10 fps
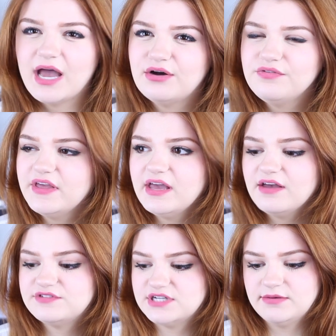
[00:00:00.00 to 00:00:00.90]
I don't think
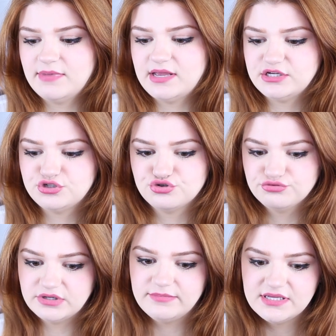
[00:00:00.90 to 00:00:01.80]
I've done many
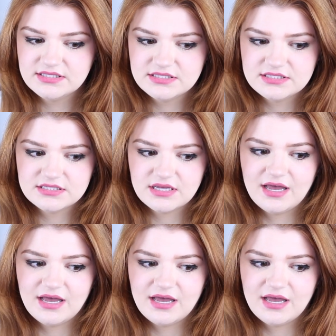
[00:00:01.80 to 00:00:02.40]
treatments,